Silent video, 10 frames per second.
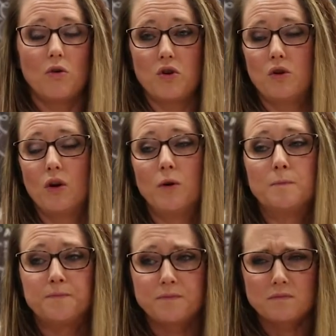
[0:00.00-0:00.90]
You
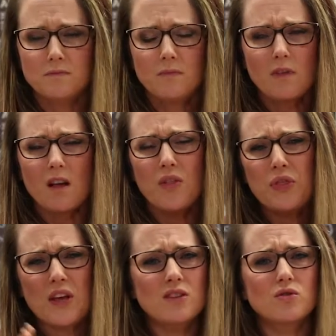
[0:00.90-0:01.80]
know,
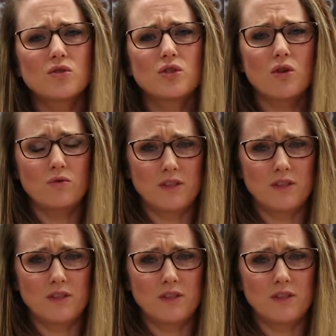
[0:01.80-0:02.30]
things are so